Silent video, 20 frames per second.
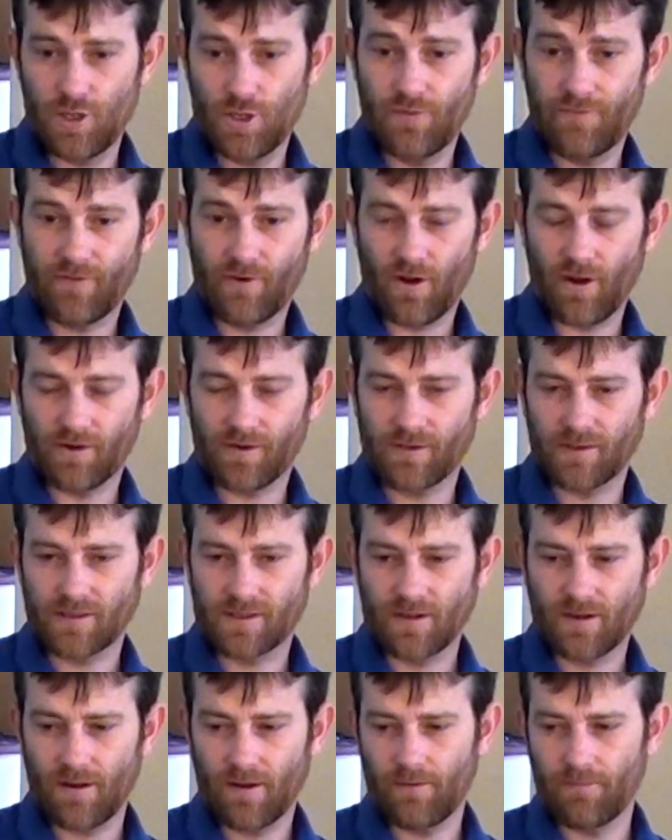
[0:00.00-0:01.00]
You've got
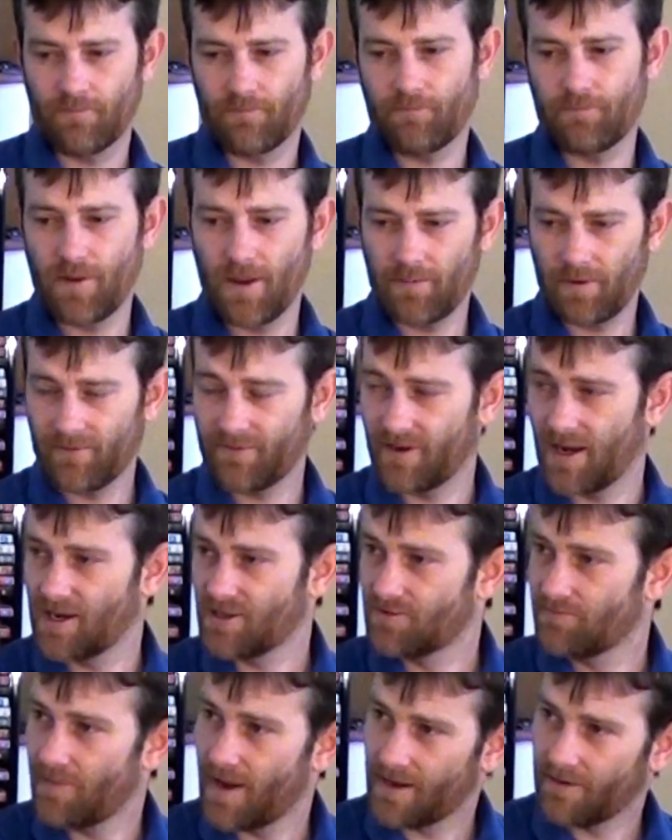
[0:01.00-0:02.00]
some people of an
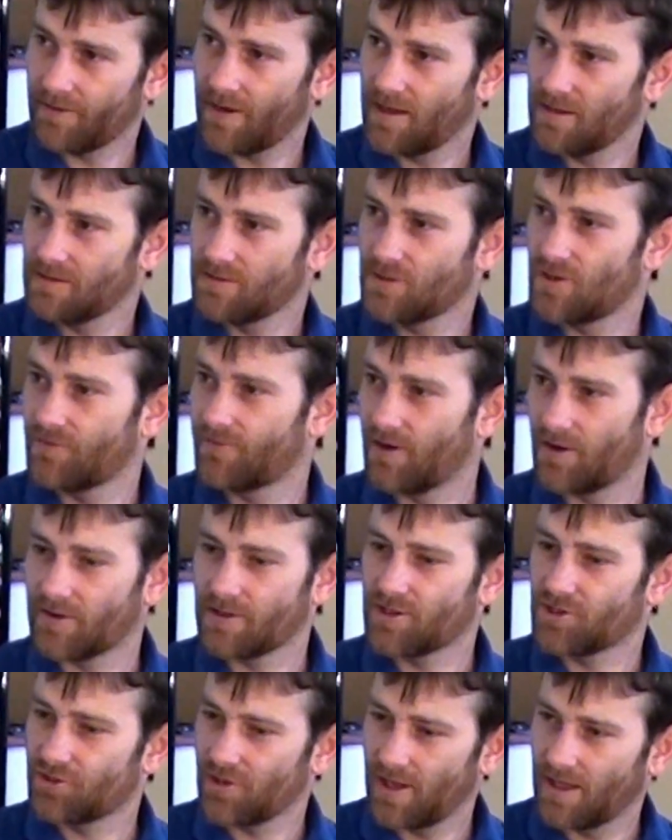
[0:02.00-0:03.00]
Asian background. You've got an
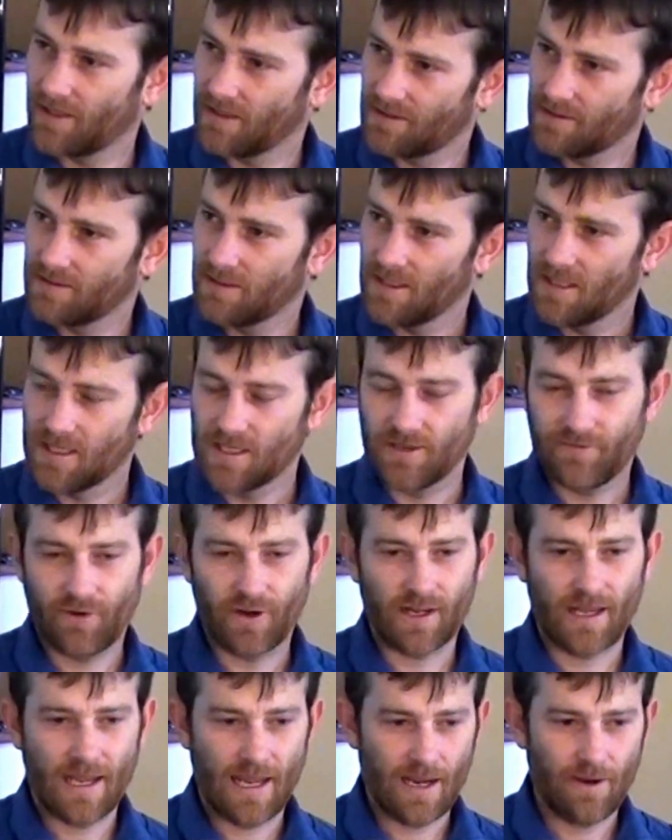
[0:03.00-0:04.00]
Australian. You've got
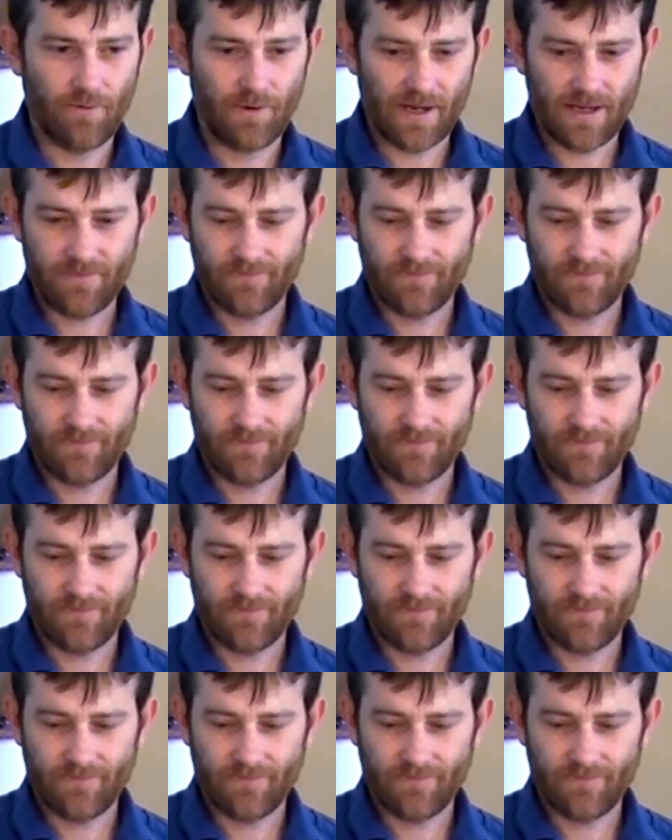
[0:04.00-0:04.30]
a Kiwi.